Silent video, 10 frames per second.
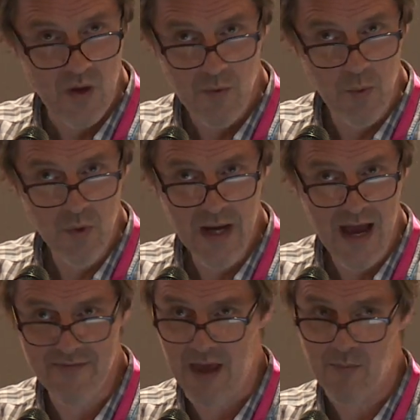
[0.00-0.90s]
We wouldn't
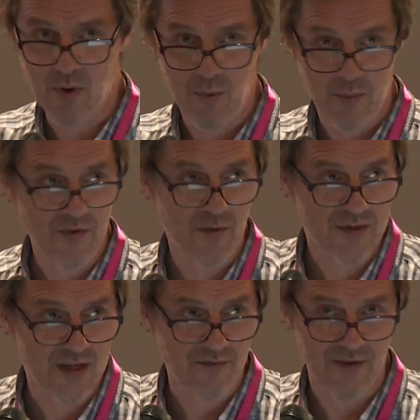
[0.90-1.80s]
have that problem if there
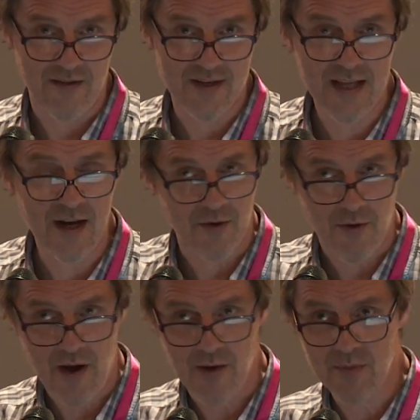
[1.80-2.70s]
was no varicella
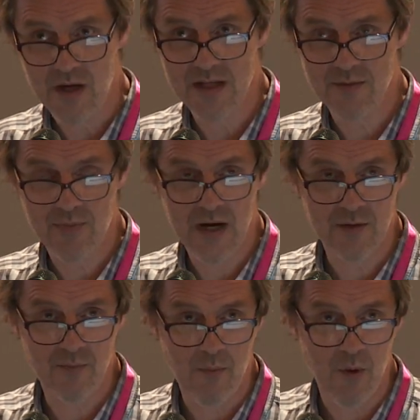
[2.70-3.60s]
around because
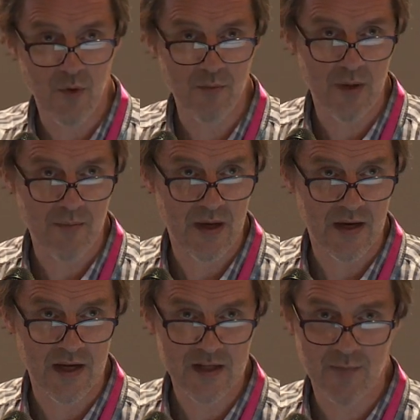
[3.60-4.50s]
pregnant women wouldn't be being
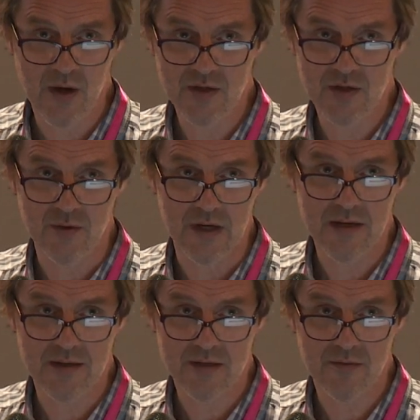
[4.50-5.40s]
exposed to it.
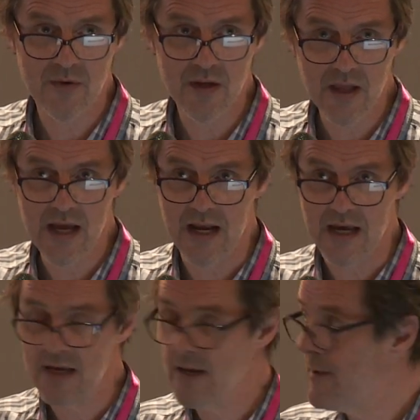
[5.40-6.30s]
It's a real headache.